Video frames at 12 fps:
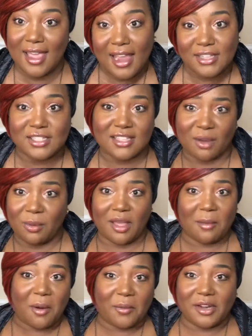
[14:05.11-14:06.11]
And she's like, well,
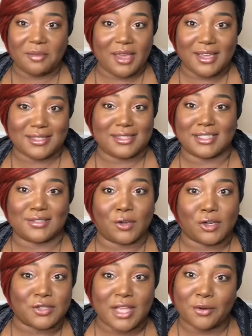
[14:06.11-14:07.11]
I'm already making six
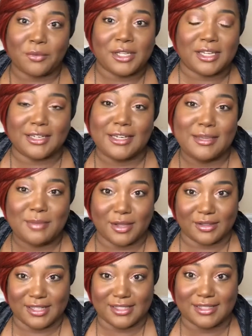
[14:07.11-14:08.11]
figures. I don't need an
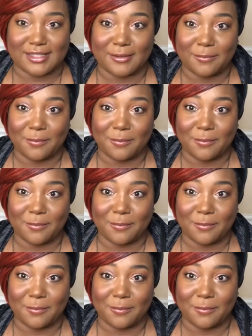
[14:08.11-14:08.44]
email list.